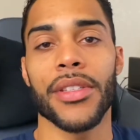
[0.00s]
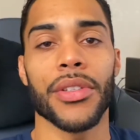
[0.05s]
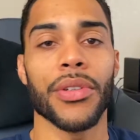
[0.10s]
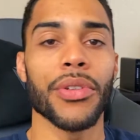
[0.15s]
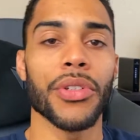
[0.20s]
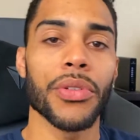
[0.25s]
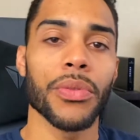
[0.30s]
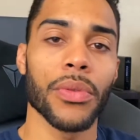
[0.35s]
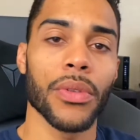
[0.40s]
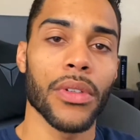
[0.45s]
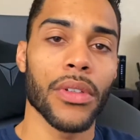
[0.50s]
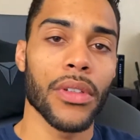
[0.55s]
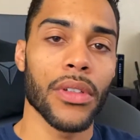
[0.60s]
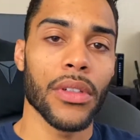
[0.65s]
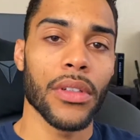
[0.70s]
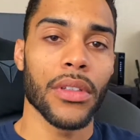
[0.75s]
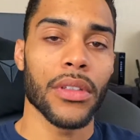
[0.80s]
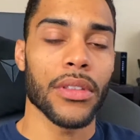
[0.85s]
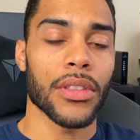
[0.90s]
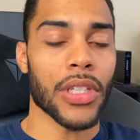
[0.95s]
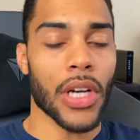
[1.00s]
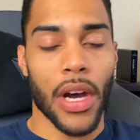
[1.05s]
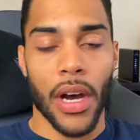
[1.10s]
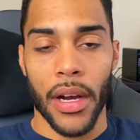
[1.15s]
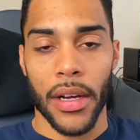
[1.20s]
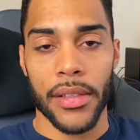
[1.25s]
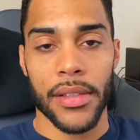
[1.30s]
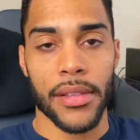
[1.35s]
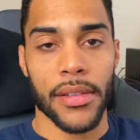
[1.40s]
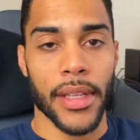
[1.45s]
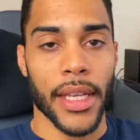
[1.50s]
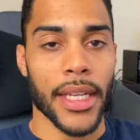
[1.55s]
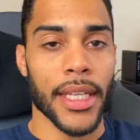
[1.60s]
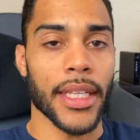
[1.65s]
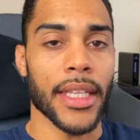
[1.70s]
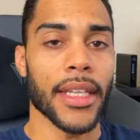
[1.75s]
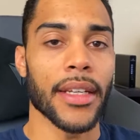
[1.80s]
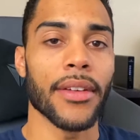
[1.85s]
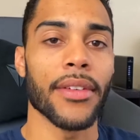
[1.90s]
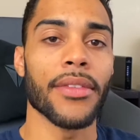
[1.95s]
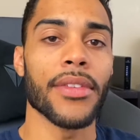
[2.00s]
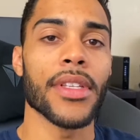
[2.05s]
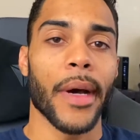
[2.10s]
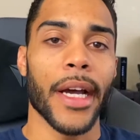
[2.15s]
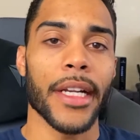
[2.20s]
usual talks that he gives,